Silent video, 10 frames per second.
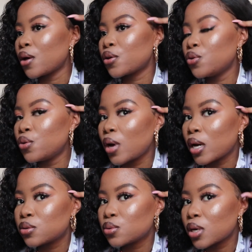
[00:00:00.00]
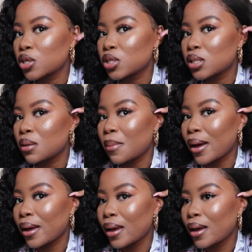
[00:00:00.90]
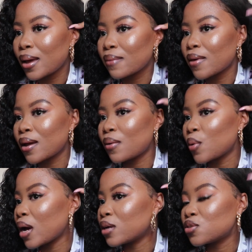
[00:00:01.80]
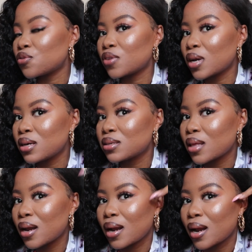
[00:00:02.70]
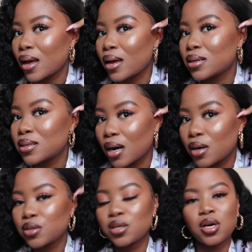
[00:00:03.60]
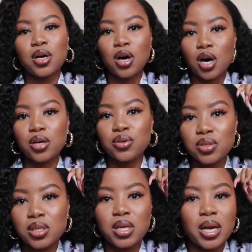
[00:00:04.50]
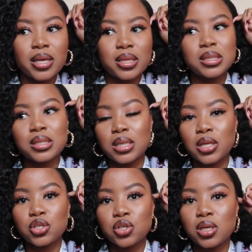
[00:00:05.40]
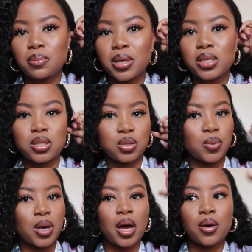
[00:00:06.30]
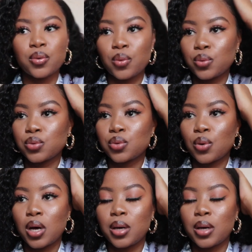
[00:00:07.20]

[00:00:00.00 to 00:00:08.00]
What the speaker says: you guys won't actually see my hair like that. Like, I had to finesse that and lay it down. You see, like, there's literally places where I could also